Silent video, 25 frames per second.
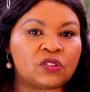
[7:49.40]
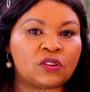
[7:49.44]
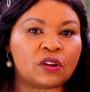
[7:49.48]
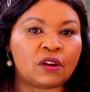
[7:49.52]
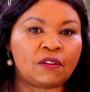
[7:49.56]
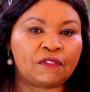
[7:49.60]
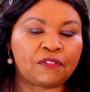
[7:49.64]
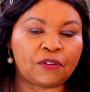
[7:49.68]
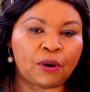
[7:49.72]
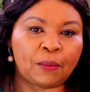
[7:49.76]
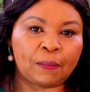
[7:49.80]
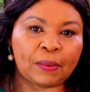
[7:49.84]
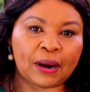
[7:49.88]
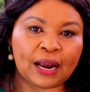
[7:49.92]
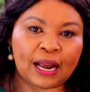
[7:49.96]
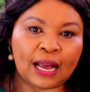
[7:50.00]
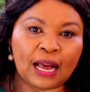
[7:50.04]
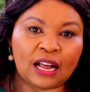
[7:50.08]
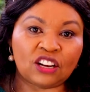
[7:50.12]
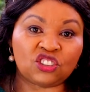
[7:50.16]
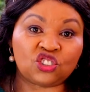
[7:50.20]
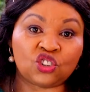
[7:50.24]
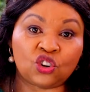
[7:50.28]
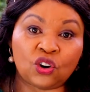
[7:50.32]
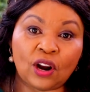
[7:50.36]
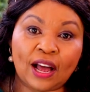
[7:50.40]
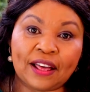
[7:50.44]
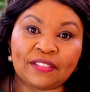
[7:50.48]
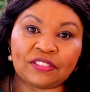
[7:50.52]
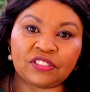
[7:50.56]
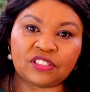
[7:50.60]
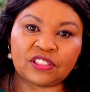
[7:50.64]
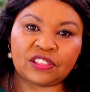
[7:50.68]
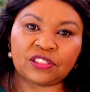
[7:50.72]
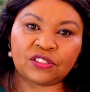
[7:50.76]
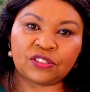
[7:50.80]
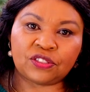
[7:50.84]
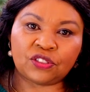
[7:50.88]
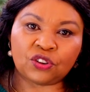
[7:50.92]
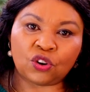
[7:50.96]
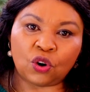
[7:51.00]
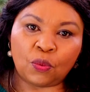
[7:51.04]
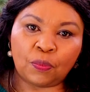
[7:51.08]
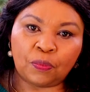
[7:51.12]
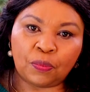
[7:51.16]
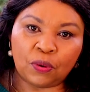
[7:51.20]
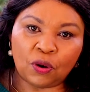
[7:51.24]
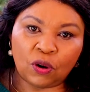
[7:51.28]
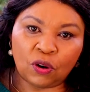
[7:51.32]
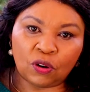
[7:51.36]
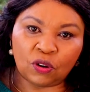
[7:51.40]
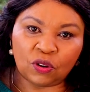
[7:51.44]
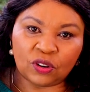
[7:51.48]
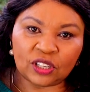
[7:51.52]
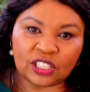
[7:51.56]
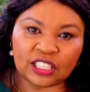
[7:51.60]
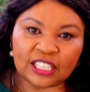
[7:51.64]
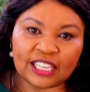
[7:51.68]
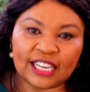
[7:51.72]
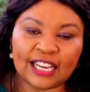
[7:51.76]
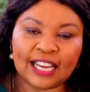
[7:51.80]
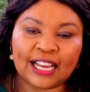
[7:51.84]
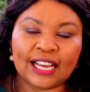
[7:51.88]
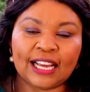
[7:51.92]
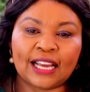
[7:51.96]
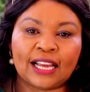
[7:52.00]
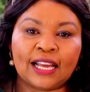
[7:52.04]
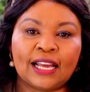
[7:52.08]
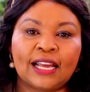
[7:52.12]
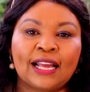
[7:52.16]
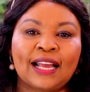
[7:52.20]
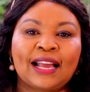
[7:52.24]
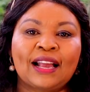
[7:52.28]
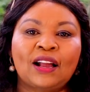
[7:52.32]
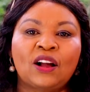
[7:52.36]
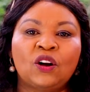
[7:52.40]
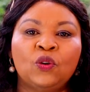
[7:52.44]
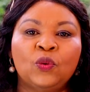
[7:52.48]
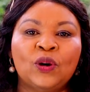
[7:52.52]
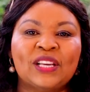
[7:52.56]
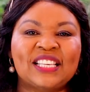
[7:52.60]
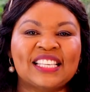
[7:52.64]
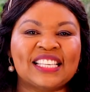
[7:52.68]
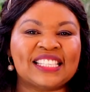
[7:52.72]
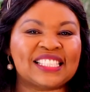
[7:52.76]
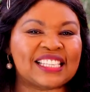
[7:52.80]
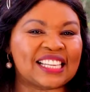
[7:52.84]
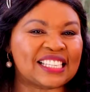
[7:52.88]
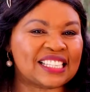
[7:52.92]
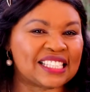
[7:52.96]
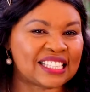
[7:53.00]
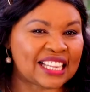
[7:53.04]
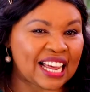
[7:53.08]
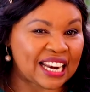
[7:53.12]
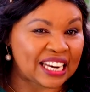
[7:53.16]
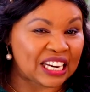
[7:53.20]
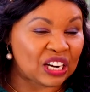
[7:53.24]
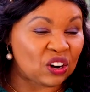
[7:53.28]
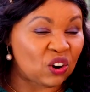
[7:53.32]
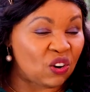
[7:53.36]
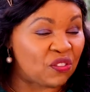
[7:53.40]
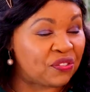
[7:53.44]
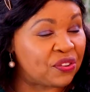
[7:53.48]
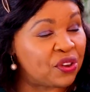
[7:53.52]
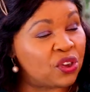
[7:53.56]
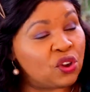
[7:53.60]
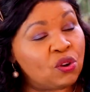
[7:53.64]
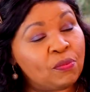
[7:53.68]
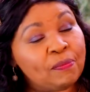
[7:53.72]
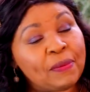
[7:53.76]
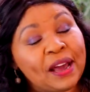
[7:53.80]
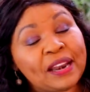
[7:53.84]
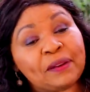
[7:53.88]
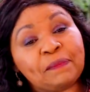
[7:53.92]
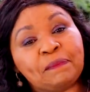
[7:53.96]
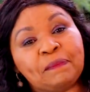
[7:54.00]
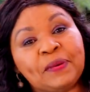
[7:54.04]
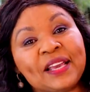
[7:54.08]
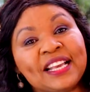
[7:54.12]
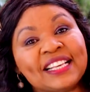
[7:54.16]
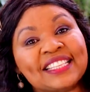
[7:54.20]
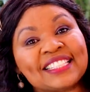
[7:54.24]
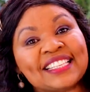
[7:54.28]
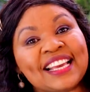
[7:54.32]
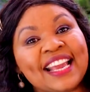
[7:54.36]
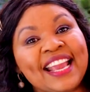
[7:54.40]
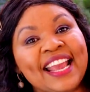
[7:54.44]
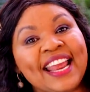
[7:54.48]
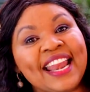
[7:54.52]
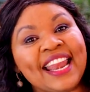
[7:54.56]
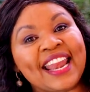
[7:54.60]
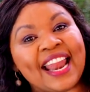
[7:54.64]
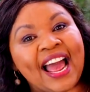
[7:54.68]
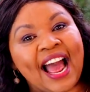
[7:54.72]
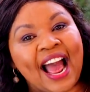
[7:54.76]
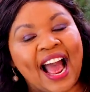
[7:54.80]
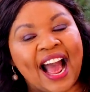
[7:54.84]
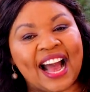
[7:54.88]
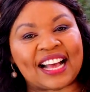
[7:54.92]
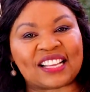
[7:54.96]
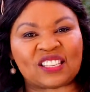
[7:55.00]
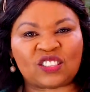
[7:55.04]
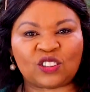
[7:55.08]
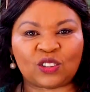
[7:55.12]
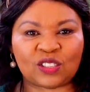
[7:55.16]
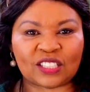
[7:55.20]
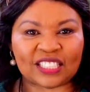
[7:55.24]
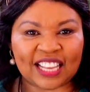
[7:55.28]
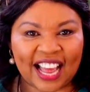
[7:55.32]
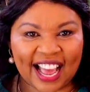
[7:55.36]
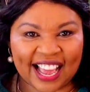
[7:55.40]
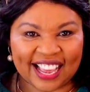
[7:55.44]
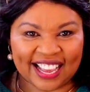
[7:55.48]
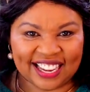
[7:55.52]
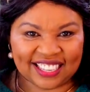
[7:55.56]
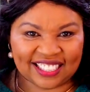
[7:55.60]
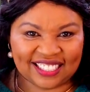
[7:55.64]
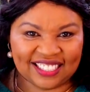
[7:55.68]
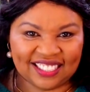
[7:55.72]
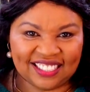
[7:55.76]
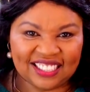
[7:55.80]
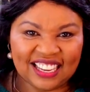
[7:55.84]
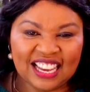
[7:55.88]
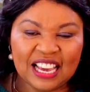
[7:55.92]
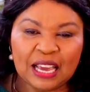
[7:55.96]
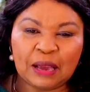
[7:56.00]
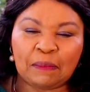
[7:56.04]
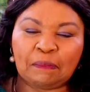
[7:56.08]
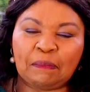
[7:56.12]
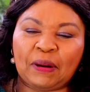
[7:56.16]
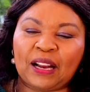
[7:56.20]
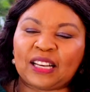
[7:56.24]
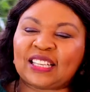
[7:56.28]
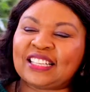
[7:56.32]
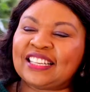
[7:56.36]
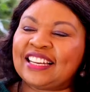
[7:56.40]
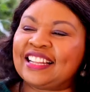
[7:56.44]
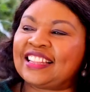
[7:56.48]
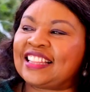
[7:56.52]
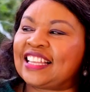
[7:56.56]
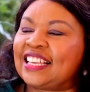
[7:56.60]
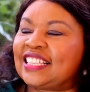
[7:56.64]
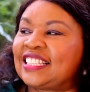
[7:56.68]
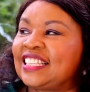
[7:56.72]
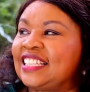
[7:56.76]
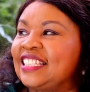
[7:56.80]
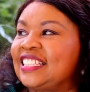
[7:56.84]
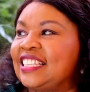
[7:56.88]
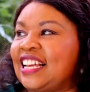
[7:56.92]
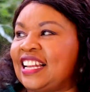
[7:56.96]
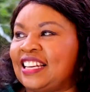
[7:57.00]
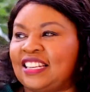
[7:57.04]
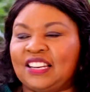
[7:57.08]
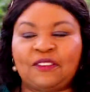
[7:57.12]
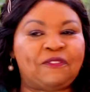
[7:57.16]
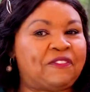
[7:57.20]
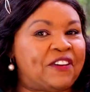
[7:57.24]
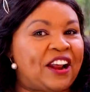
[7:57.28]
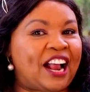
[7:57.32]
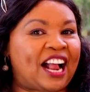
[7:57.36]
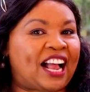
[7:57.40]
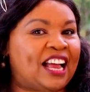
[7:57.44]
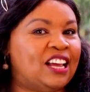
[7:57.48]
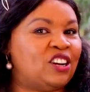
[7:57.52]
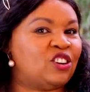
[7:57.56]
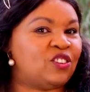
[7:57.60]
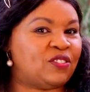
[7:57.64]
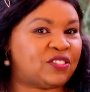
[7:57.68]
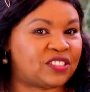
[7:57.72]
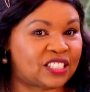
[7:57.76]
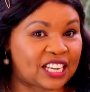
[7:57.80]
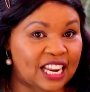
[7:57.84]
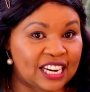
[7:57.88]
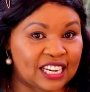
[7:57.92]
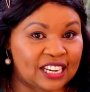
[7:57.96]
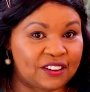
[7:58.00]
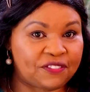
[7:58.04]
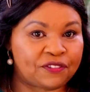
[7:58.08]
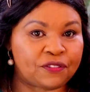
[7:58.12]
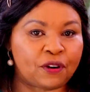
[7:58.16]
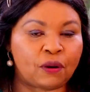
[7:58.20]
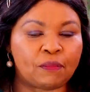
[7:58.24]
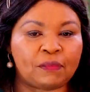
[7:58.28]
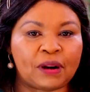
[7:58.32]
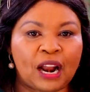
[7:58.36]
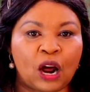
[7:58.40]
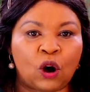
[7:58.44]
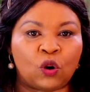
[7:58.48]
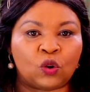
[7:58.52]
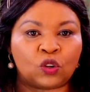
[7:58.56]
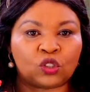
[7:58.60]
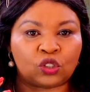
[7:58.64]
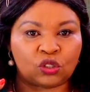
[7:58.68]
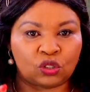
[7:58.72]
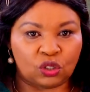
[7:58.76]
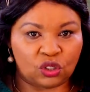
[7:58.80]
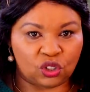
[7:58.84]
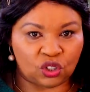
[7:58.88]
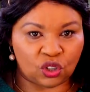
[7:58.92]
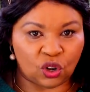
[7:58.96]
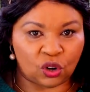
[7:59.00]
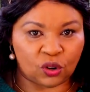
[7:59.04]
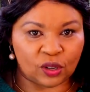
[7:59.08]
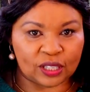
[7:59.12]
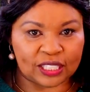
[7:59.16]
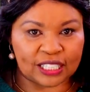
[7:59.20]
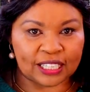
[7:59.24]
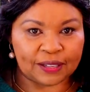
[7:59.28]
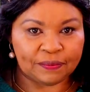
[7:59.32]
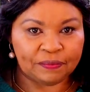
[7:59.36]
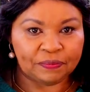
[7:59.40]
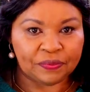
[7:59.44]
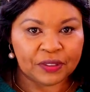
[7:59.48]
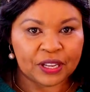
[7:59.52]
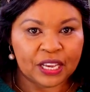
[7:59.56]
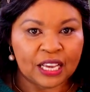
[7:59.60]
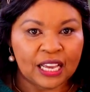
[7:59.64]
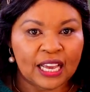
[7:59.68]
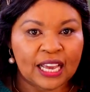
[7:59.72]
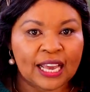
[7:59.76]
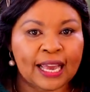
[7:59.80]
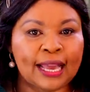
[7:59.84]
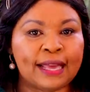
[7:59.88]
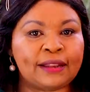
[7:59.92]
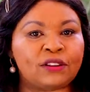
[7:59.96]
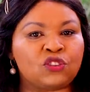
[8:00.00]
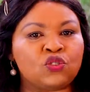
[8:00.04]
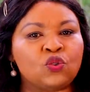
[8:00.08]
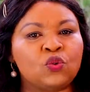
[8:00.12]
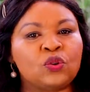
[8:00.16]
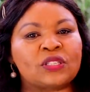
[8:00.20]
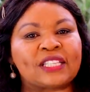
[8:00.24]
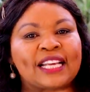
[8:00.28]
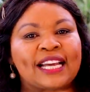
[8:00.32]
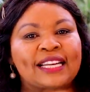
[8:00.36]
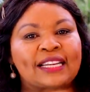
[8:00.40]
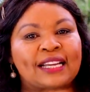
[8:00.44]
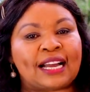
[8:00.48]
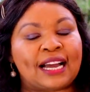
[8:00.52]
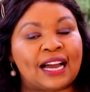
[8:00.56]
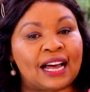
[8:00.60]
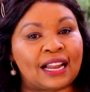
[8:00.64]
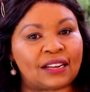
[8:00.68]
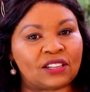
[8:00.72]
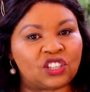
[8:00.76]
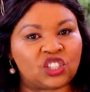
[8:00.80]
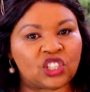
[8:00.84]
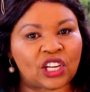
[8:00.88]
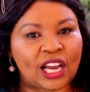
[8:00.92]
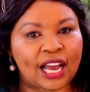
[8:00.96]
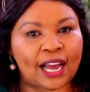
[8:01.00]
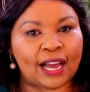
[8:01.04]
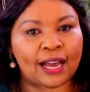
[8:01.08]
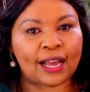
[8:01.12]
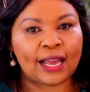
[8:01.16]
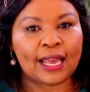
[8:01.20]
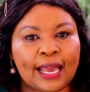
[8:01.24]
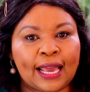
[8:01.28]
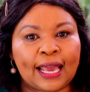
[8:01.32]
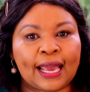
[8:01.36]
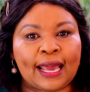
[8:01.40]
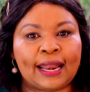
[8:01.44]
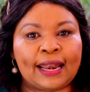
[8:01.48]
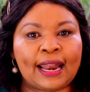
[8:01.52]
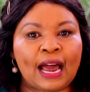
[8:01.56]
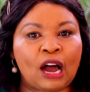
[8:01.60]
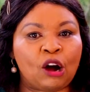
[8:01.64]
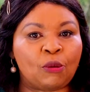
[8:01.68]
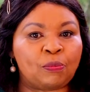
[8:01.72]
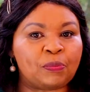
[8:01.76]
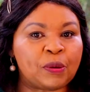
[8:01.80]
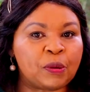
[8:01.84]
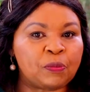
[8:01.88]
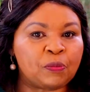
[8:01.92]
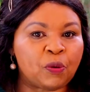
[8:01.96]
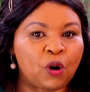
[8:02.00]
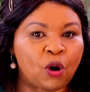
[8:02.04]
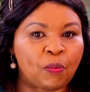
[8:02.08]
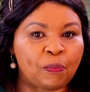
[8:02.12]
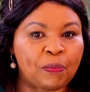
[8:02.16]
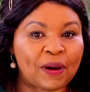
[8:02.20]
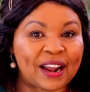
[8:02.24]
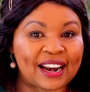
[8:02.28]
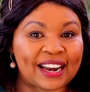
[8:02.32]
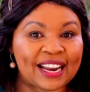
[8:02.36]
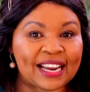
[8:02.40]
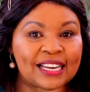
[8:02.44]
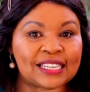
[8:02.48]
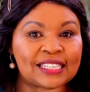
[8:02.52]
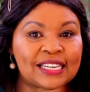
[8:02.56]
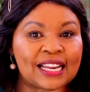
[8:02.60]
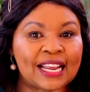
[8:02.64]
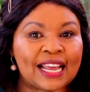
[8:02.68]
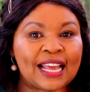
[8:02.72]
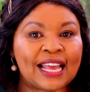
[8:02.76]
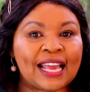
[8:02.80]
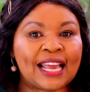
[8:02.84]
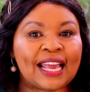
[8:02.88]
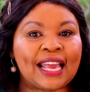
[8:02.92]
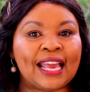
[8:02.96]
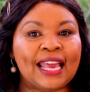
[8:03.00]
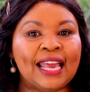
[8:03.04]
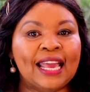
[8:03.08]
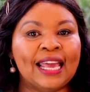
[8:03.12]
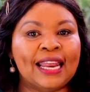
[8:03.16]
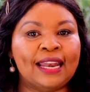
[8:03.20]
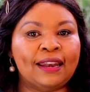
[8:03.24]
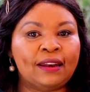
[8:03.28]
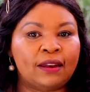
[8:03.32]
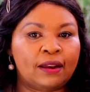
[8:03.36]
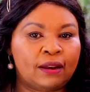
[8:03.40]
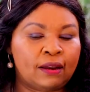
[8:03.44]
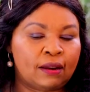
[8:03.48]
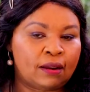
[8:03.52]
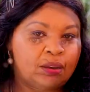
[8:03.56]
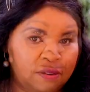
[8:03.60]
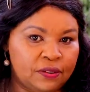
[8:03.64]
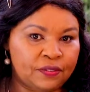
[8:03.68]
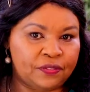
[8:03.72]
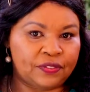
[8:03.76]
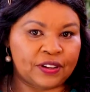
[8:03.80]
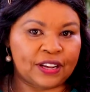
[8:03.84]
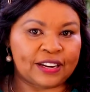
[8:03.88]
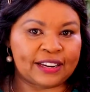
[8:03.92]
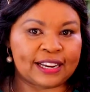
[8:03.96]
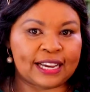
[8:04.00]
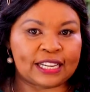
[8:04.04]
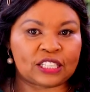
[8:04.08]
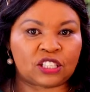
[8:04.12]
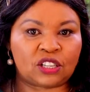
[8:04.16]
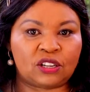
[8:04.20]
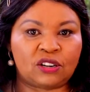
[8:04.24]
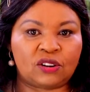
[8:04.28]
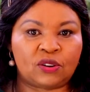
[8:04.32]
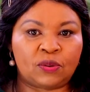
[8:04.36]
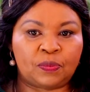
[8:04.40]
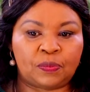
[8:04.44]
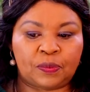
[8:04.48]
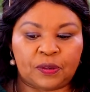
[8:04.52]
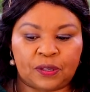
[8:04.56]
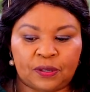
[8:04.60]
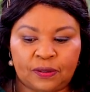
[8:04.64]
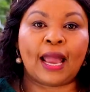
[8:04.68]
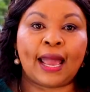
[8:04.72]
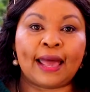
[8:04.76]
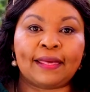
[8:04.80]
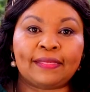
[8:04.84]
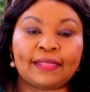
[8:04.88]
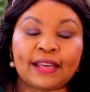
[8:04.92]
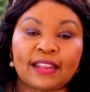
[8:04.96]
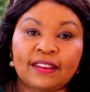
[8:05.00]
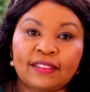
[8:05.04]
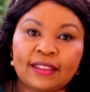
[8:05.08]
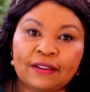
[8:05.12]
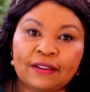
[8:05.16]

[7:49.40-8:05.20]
from cultural anthropology, which is the study of human beings in a society. But this is a different kind of study from now sociology. It looks at culture and how people operate in various groups. And then